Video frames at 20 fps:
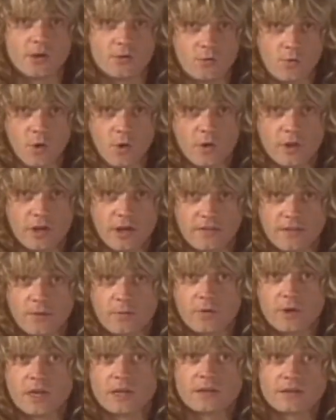you rolling, and then
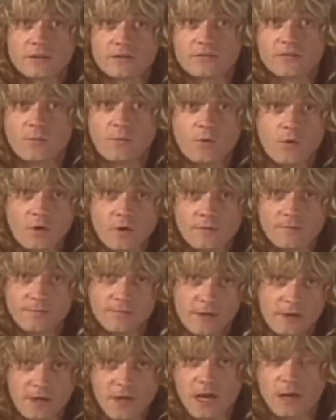we'll get into some more
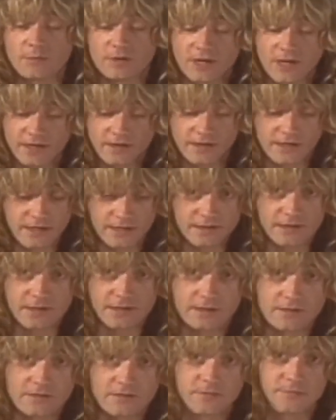complicated
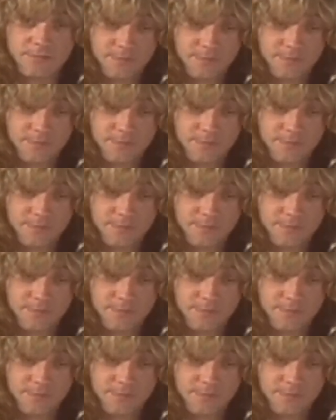ideas.